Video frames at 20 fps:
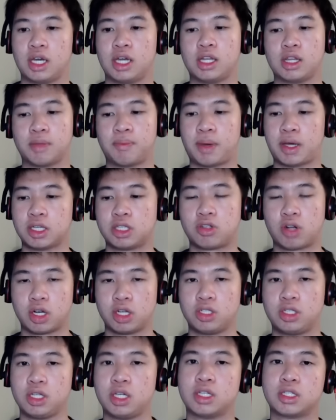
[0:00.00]
The best
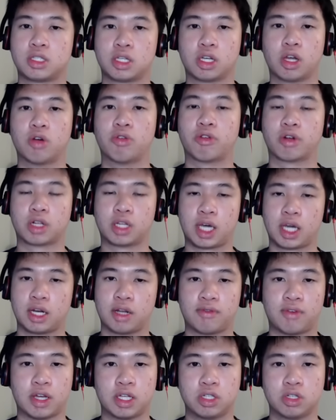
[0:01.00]
strategy is to go for Clan
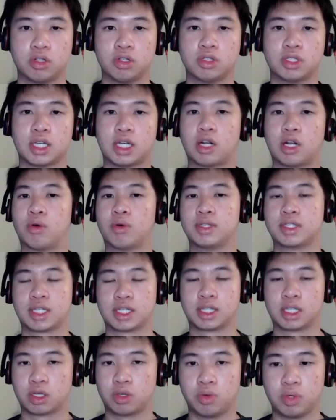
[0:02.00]
Avengers and always get
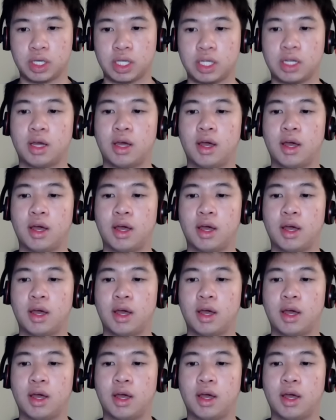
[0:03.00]
the Queen.